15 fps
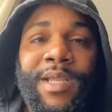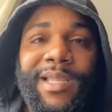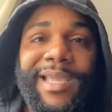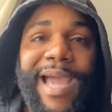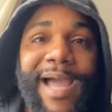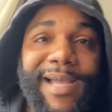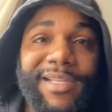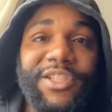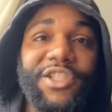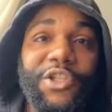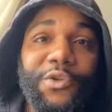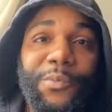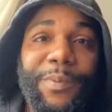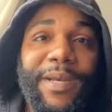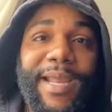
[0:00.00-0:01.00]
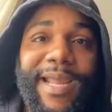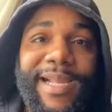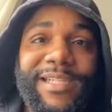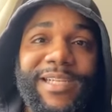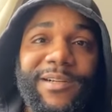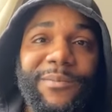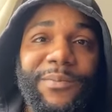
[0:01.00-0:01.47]
Y'all stupid
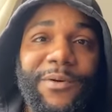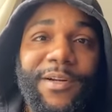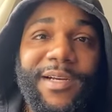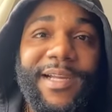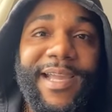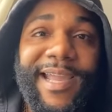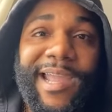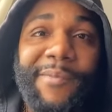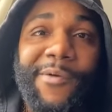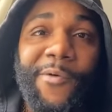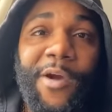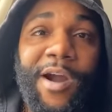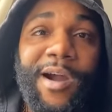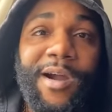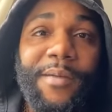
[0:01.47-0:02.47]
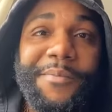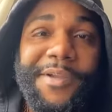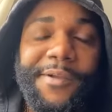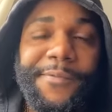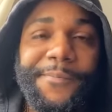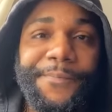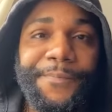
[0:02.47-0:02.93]
ass little brother came and robbed
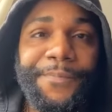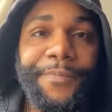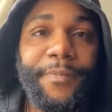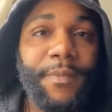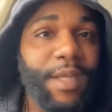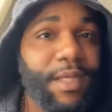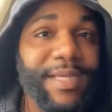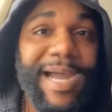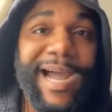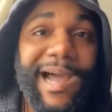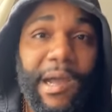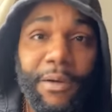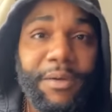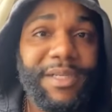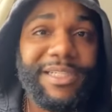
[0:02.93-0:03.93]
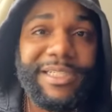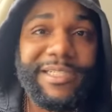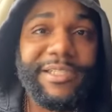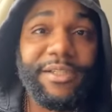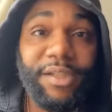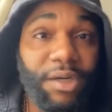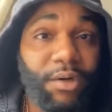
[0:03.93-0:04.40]
me. This how all this
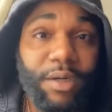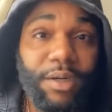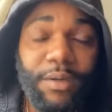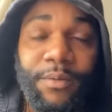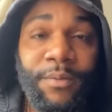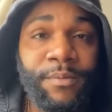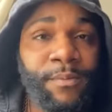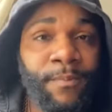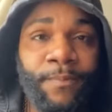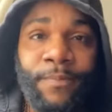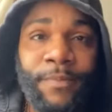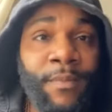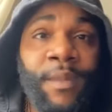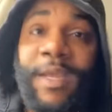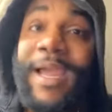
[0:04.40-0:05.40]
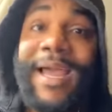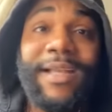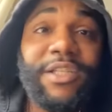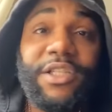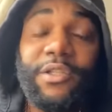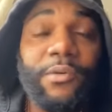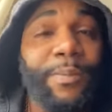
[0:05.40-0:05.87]
shit started.
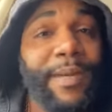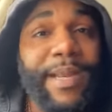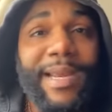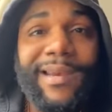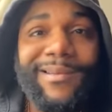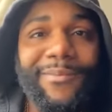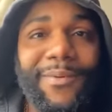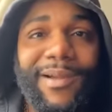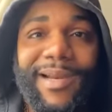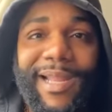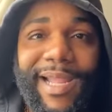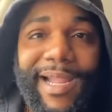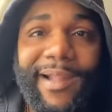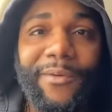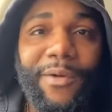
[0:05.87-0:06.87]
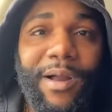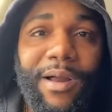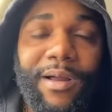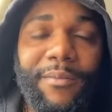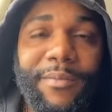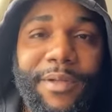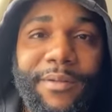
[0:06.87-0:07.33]
Y'all stupid ass little brother came and
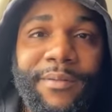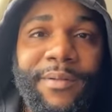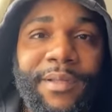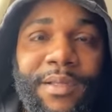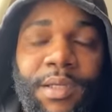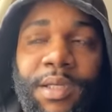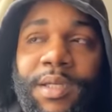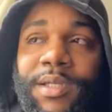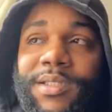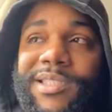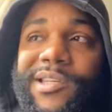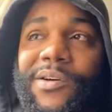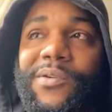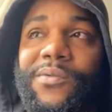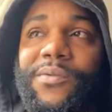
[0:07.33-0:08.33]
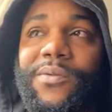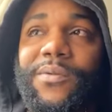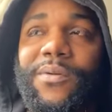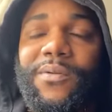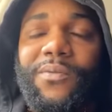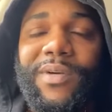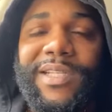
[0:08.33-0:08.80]
robbed me. So
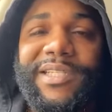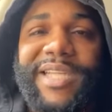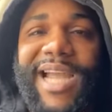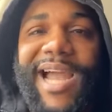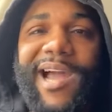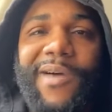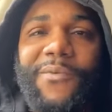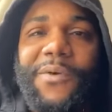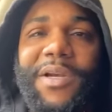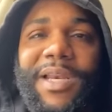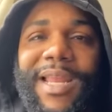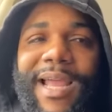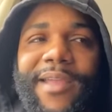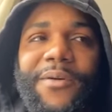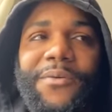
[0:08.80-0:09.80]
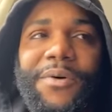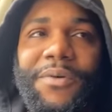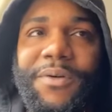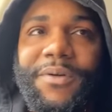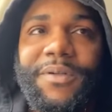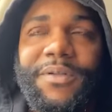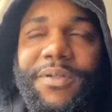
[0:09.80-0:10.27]
what y'all would have liked
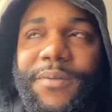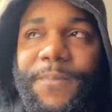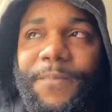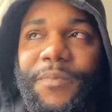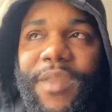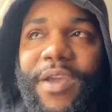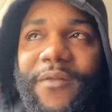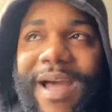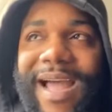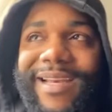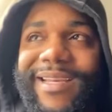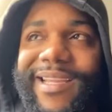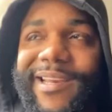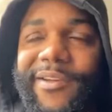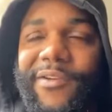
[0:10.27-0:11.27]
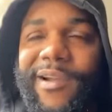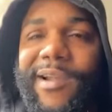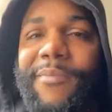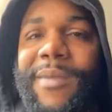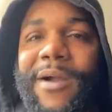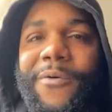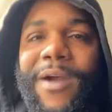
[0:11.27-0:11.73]
was if I didn't
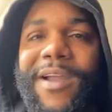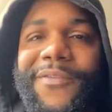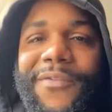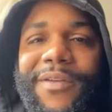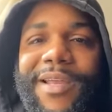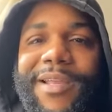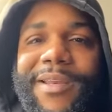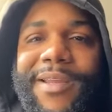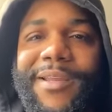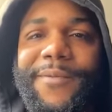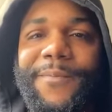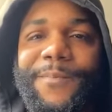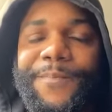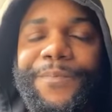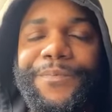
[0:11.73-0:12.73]
grab my rifle that day